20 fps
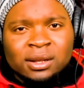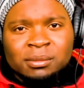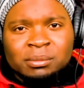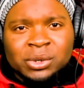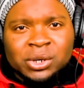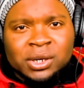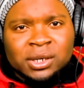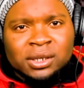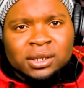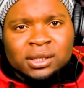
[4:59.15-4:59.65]

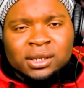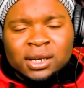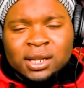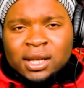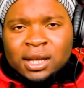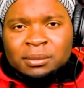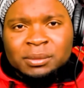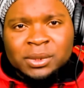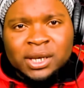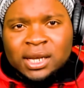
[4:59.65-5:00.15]
But
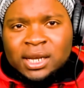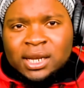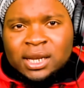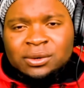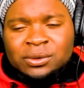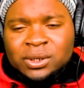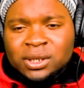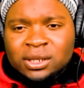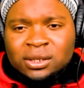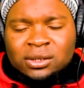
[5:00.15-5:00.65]
I mean, I
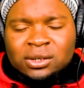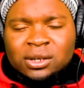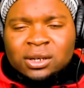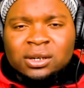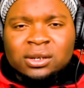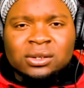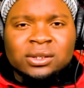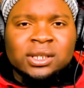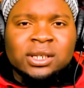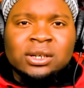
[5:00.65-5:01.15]
can't really
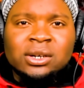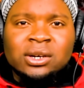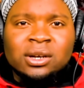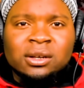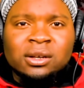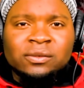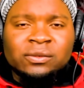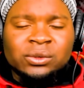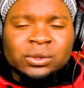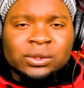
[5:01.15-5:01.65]
knock on the
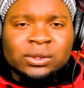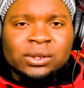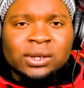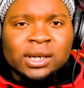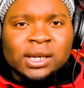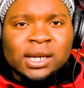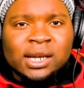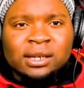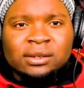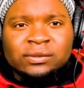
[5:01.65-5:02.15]
car for not
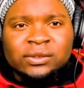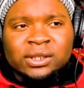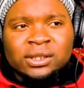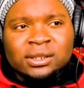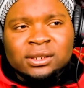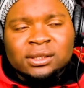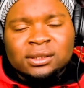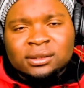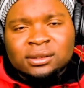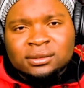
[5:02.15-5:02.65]

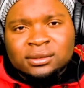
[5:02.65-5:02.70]
having